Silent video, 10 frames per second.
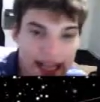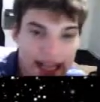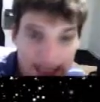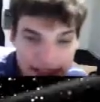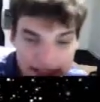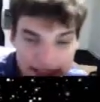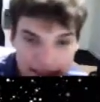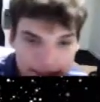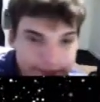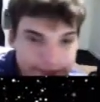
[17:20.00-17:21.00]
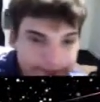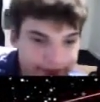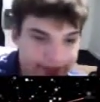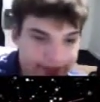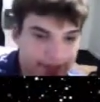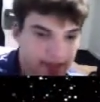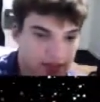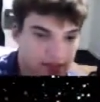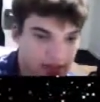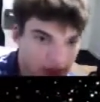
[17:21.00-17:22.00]

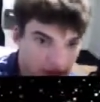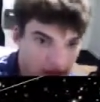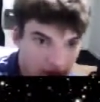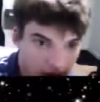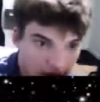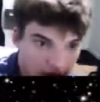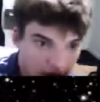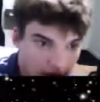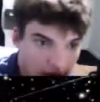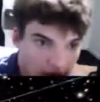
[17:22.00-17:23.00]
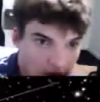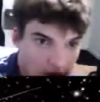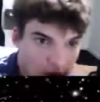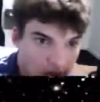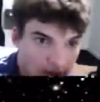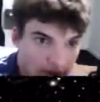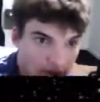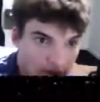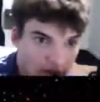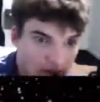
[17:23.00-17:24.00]

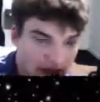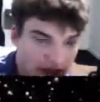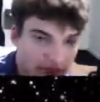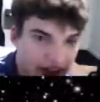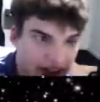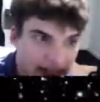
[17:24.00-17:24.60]
(no one is talking)